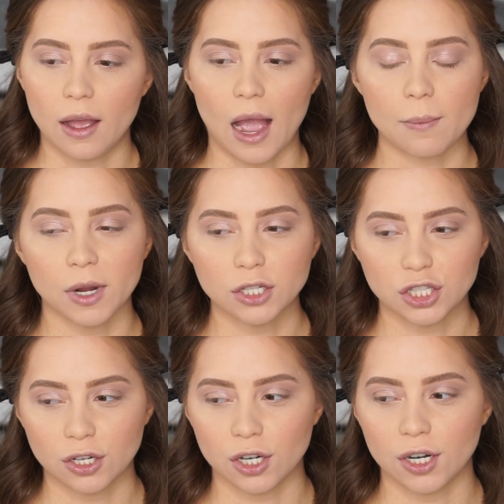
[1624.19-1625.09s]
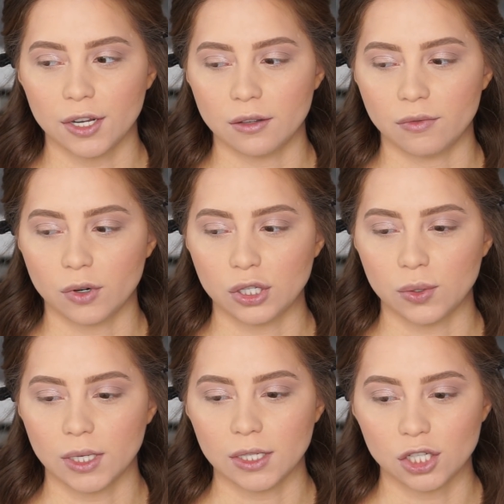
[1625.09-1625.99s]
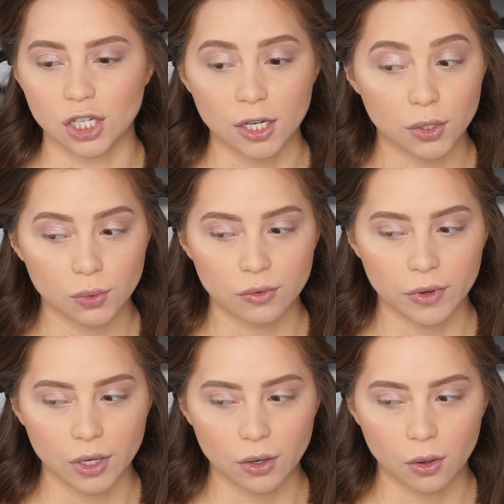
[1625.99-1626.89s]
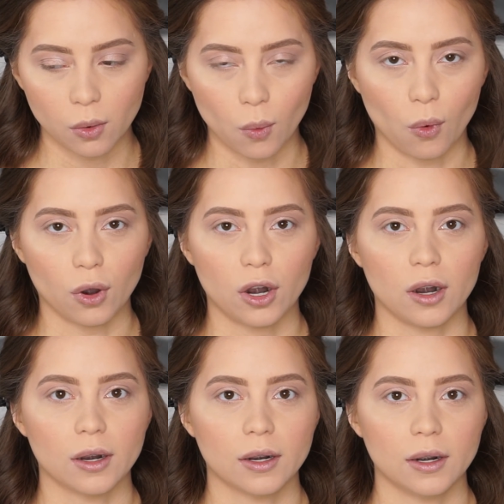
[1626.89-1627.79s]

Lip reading: I'm not sure if we're doing a gender reveal or